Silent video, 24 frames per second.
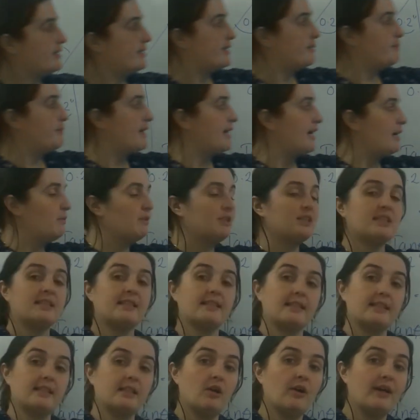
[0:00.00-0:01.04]
this number here, which
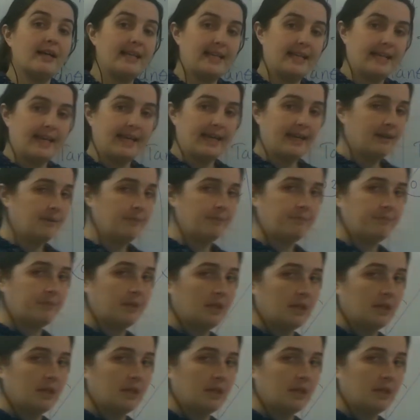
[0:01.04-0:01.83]
is the light year,